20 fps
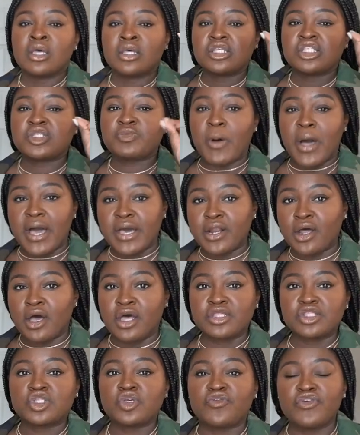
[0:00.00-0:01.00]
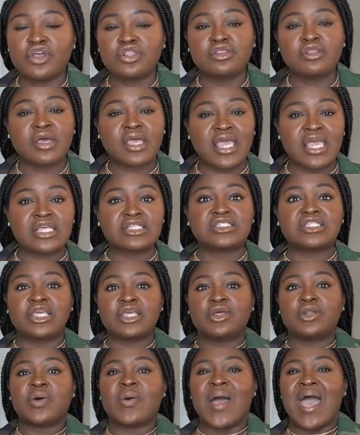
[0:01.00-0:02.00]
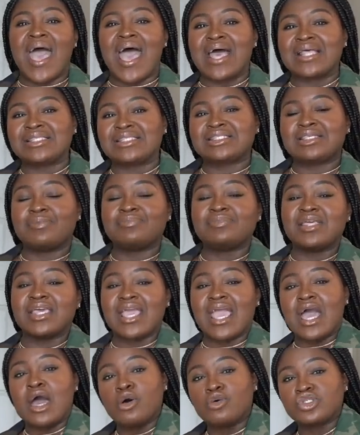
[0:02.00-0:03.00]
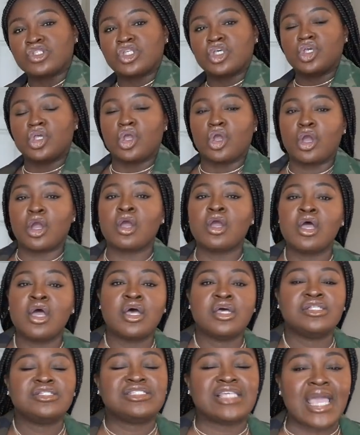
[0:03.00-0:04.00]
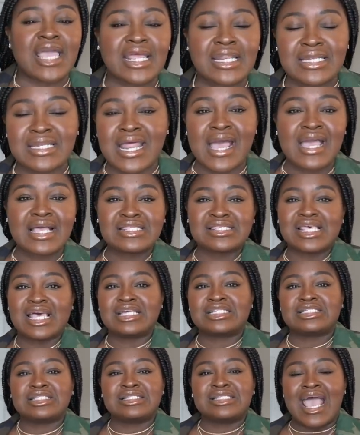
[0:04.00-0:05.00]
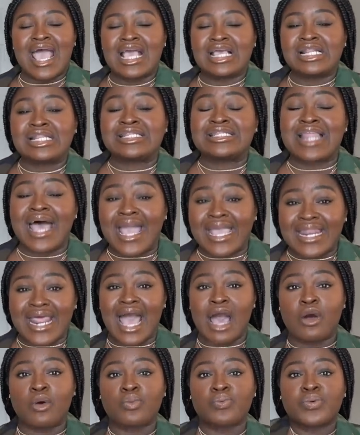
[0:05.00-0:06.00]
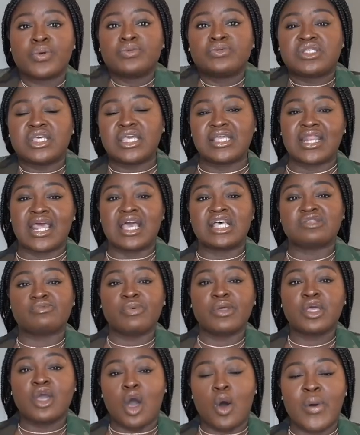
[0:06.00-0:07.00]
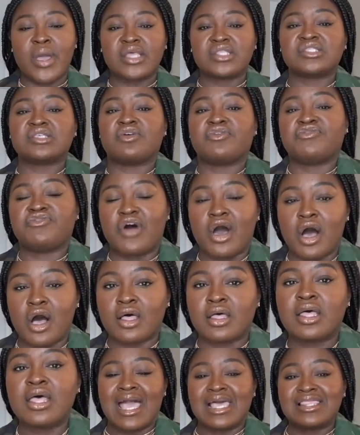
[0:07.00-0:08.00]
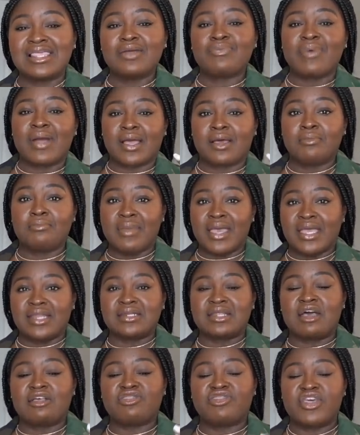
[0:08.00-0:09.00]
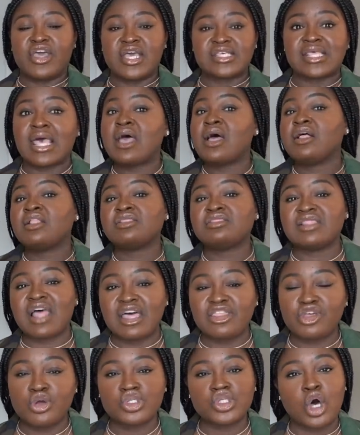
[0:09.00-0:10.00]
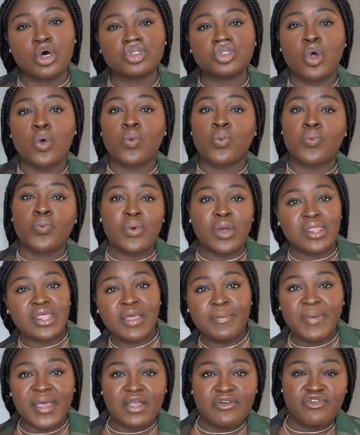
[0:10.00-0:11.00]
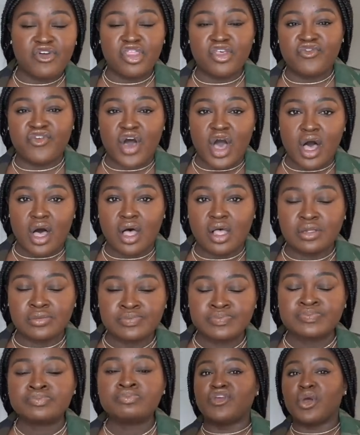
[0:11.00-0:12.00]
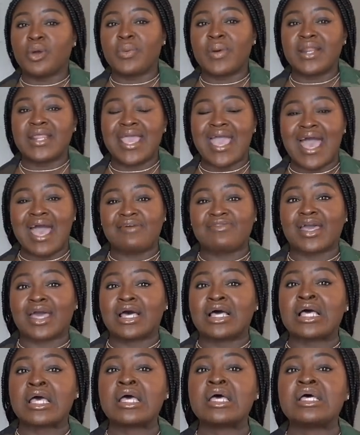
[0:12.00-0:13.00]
spot on. So if you're looking to, you know, add something else to your date night slash night, night out routine as we go into fall, highly recommend this. Leather is also really big for the fall. You already have like a